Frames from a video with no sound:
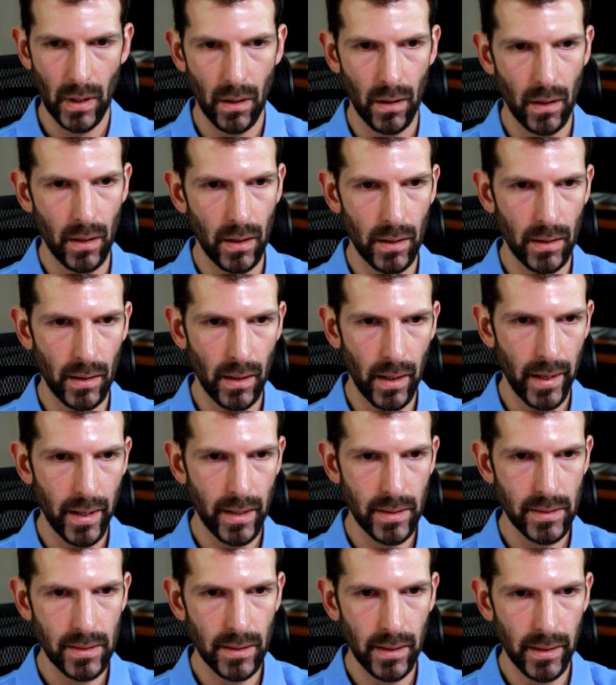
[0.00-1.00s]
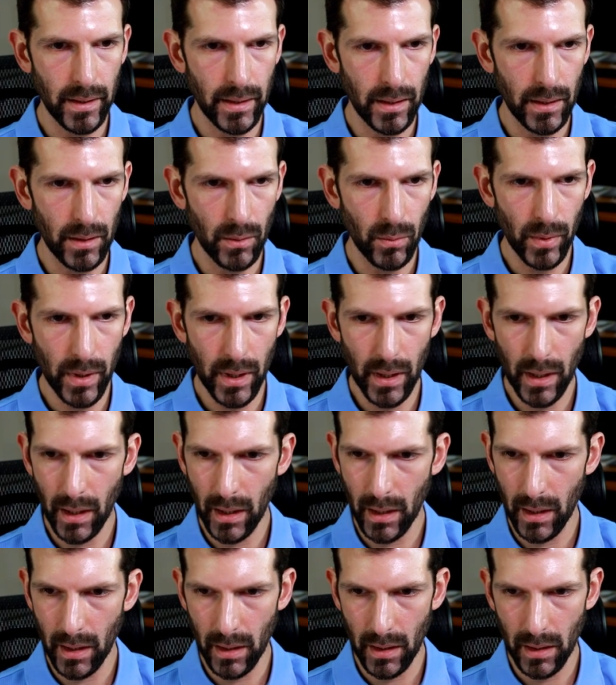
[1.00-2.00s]
And lastly, we
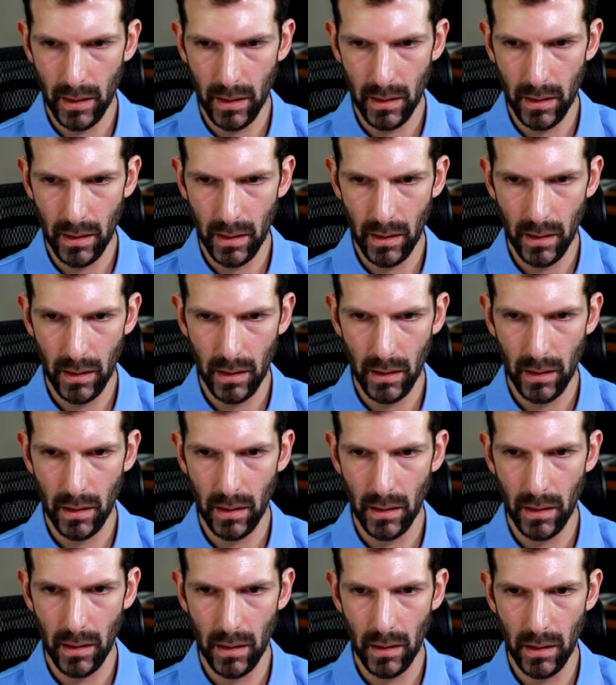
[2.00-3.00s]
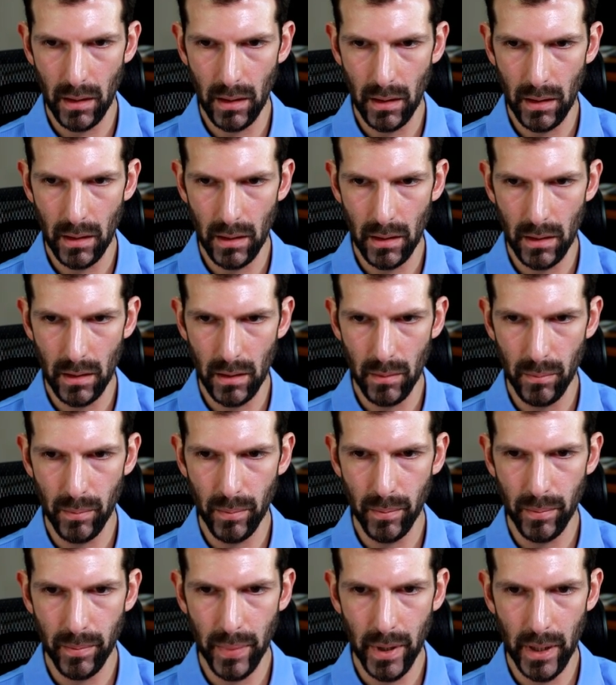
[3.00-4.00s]
had the
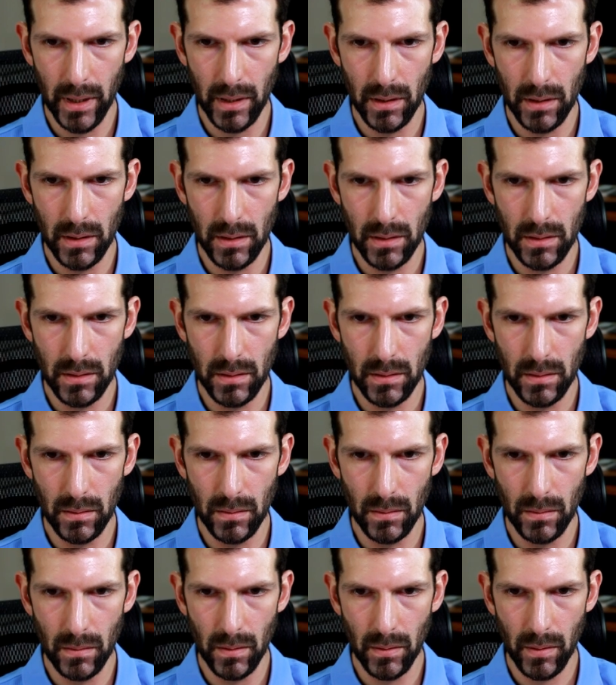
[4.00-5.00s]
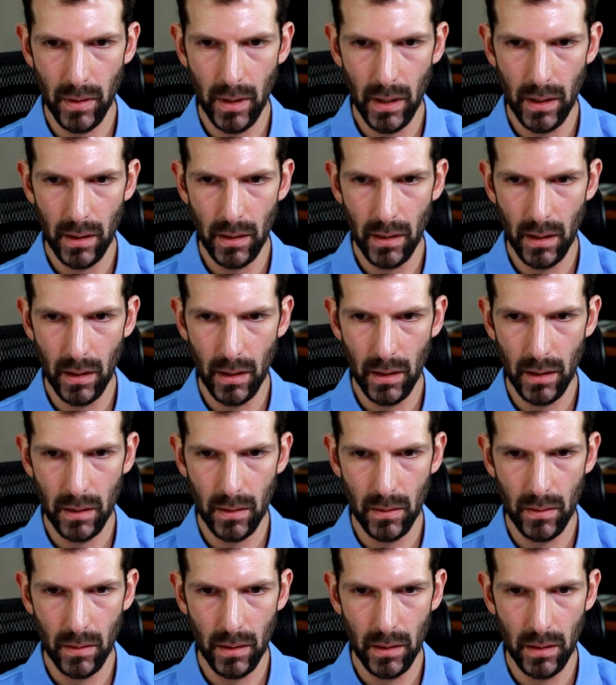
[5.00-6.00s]
button to OK that,
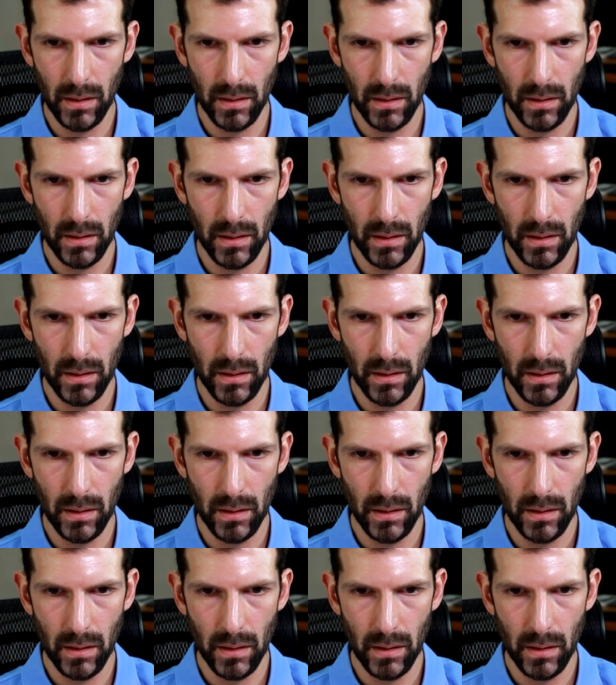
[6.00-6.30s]
right?